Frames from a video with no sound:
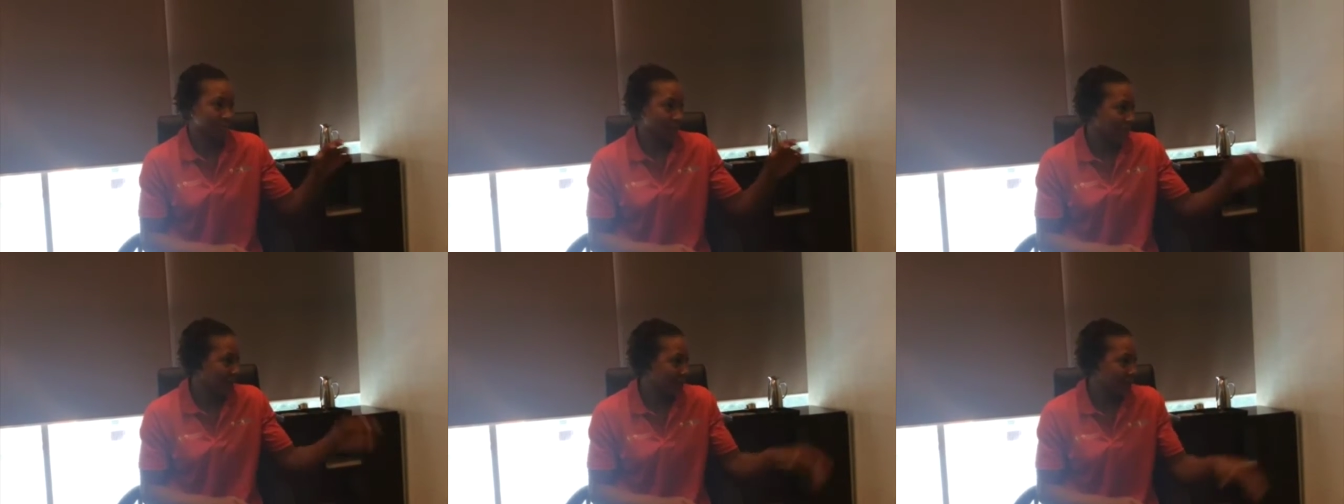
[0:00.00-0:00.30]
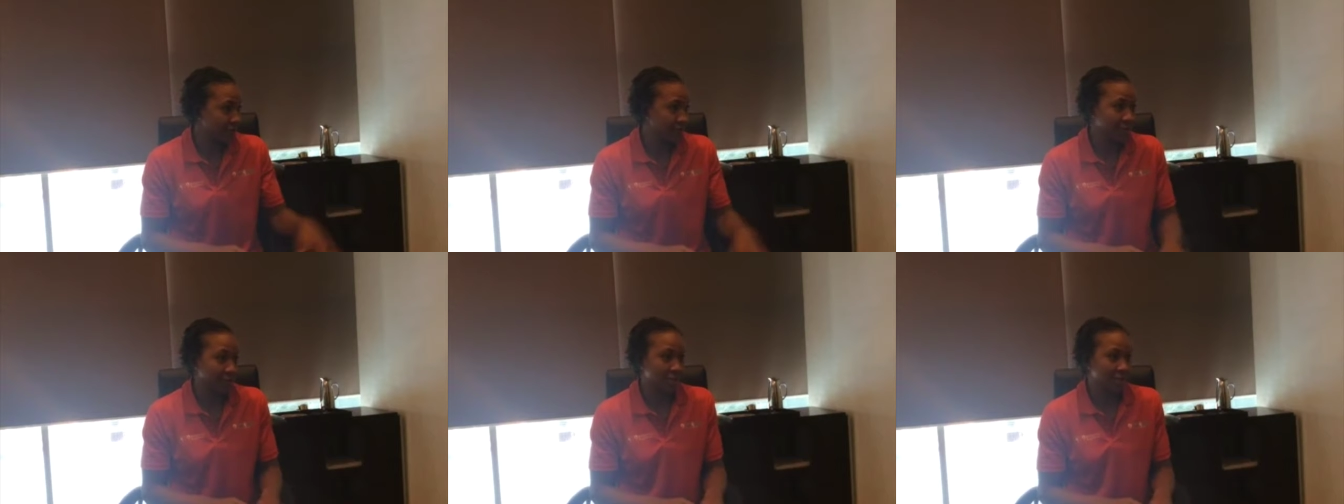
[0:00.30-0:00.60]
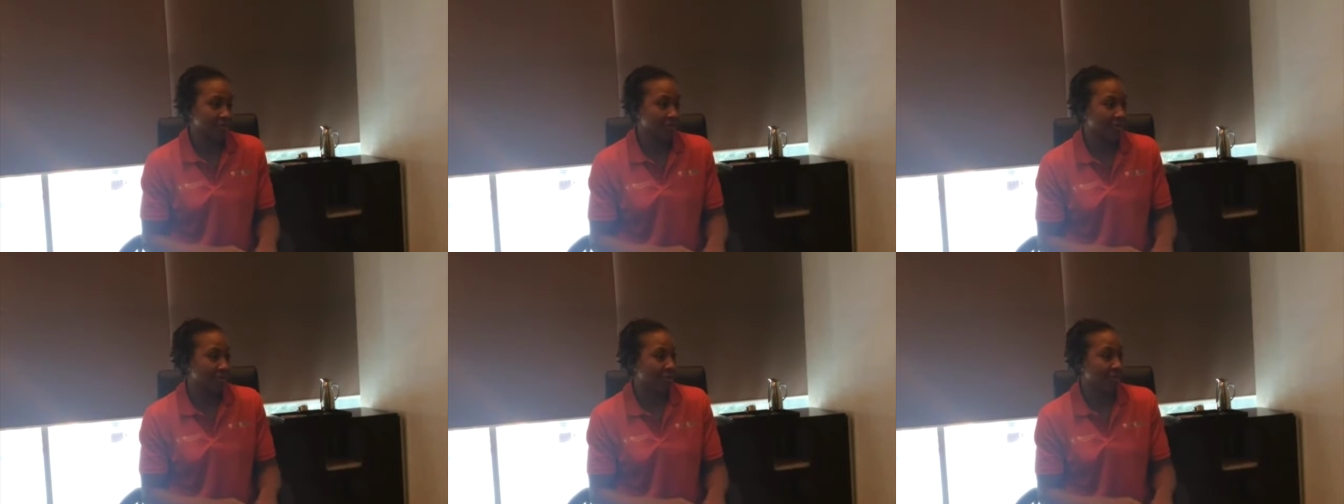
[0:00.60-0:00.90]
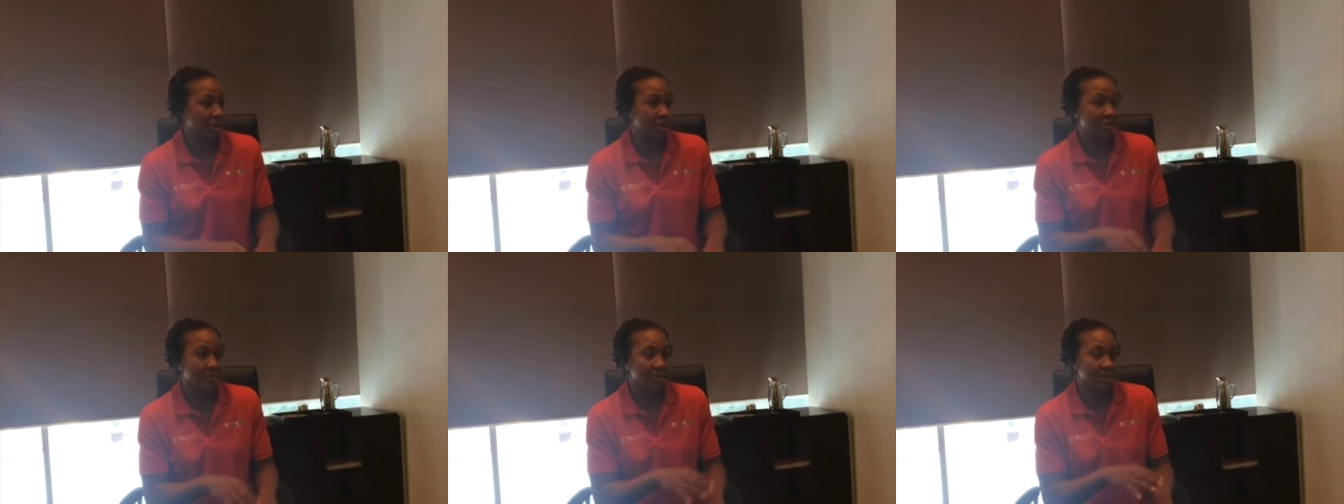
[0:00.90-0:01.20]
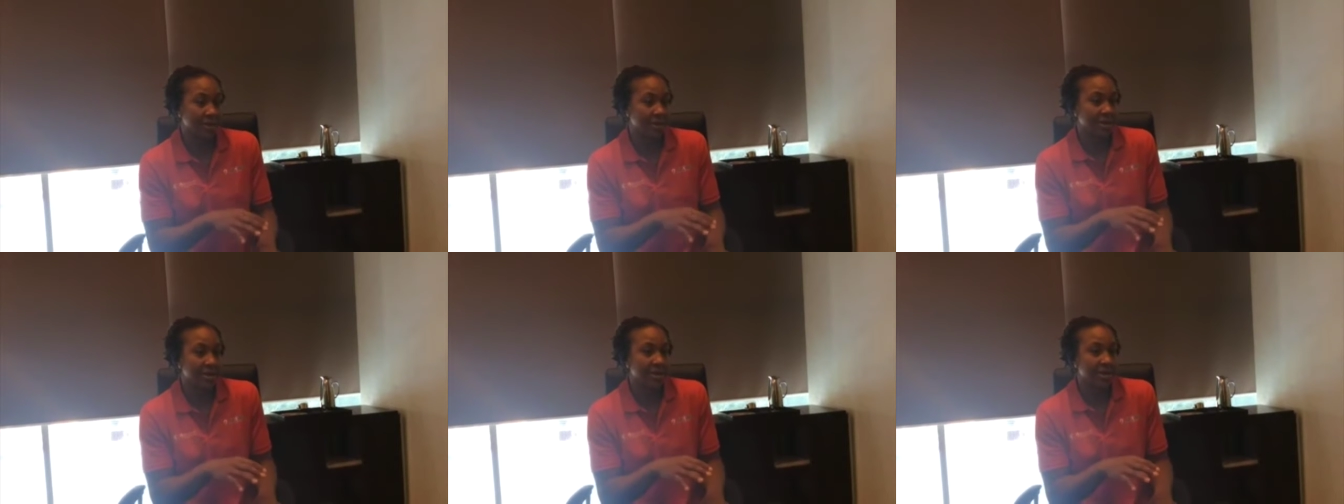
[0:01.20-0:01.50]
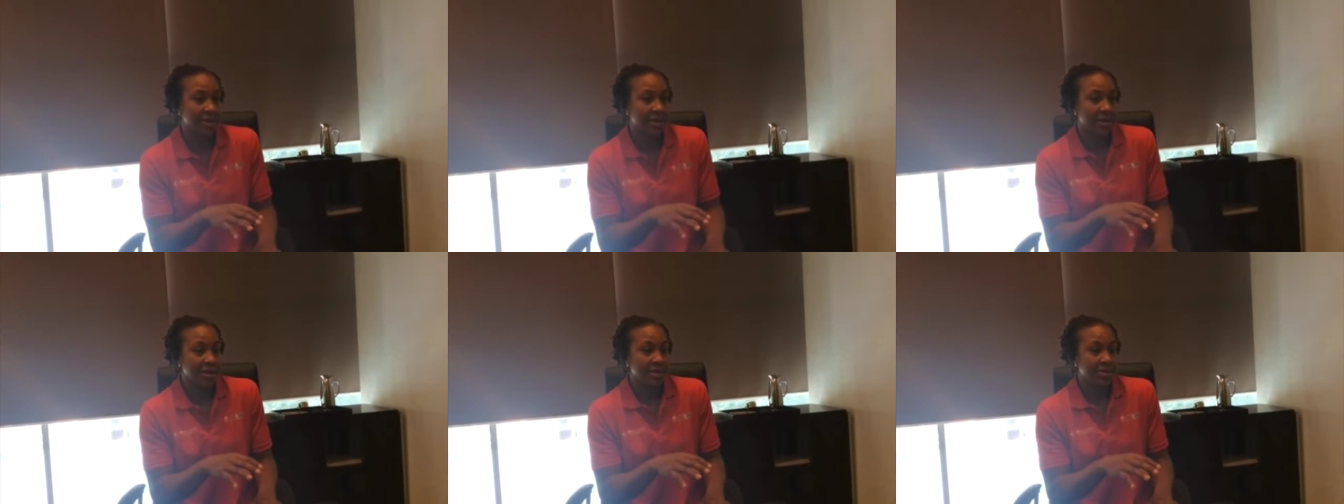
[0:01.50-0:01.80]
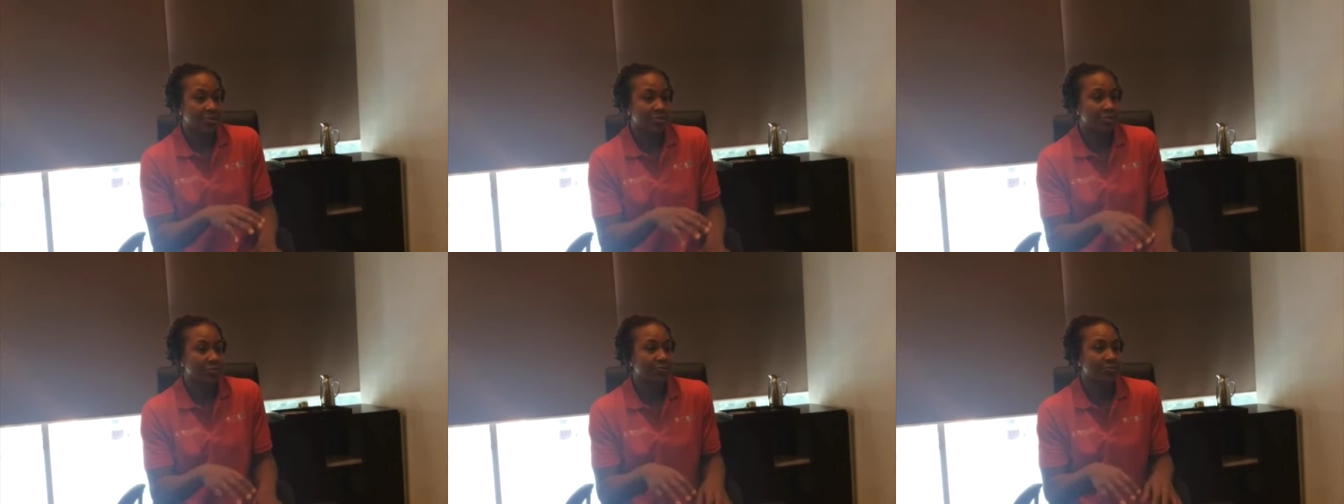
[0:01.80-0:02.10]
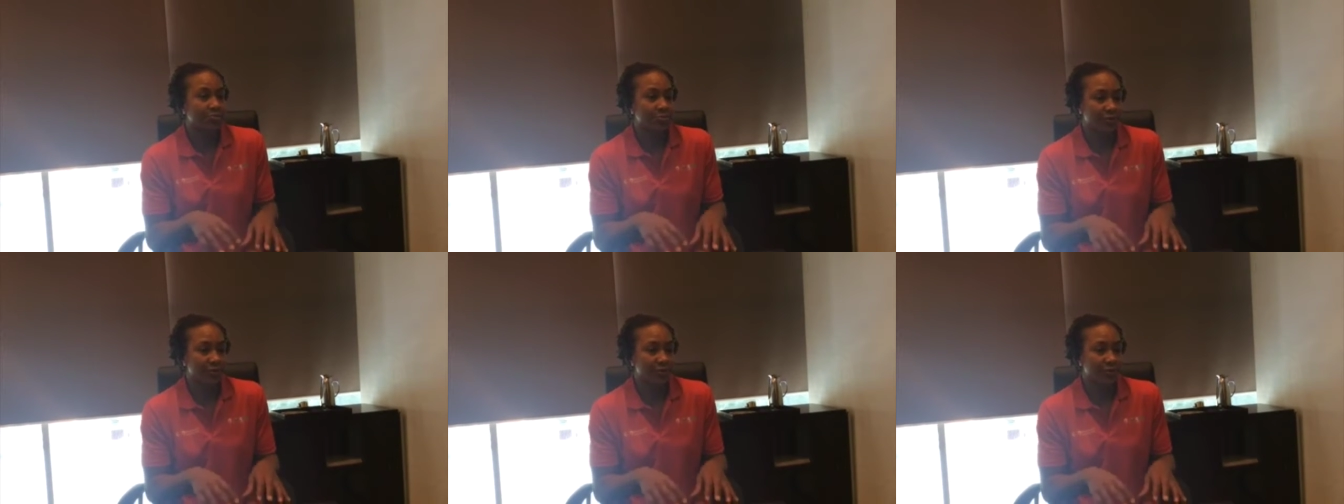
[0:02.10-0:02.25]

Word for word: obviously in America, I mean, you